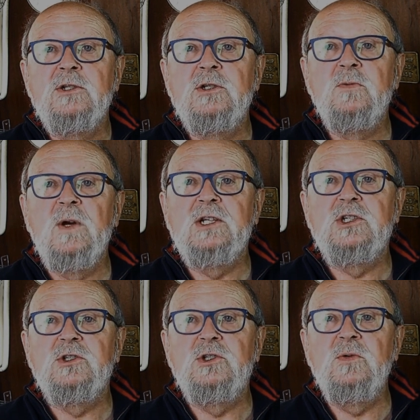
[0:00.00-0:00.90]
to
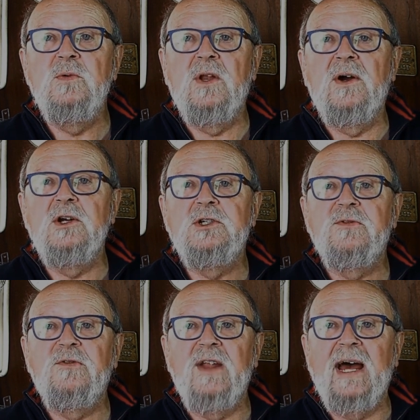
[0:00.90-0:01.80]
which 2 large
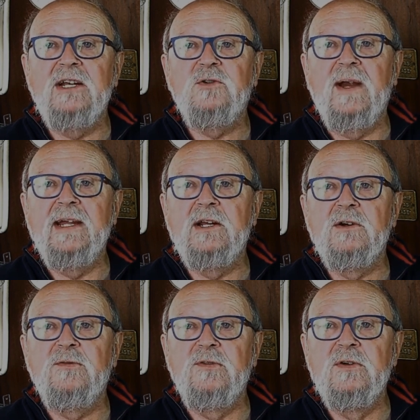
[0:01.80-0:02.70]
flat
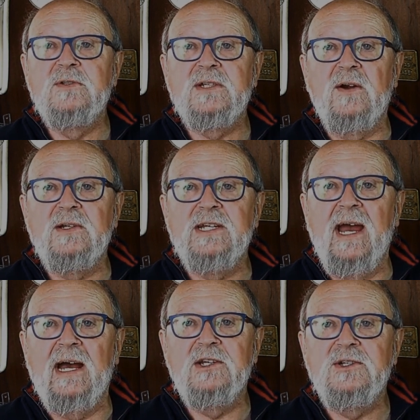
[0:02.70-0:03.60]
triangular flukes are
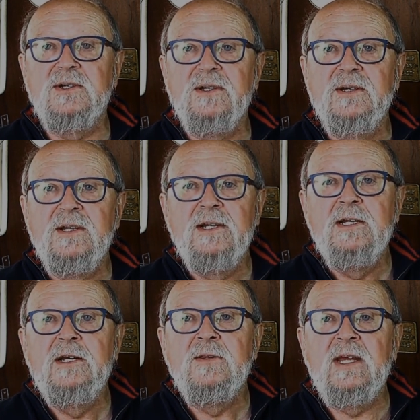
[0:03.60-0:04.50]
attached.
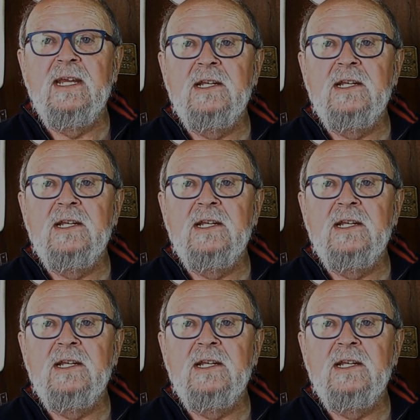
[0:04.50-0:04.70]
The